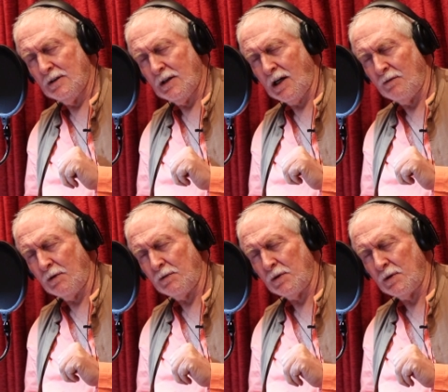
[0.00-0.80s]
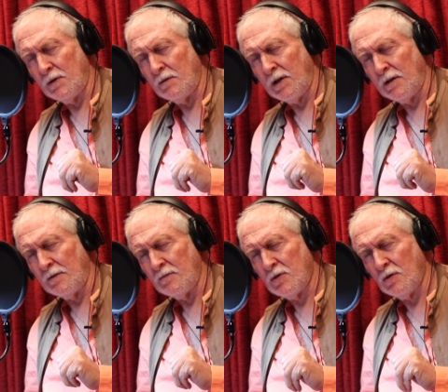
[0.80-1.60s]
that I've ever heard written.
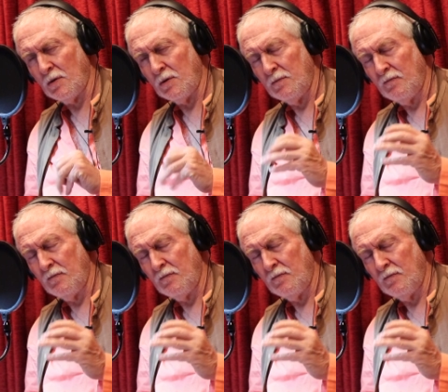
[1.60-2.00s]
So,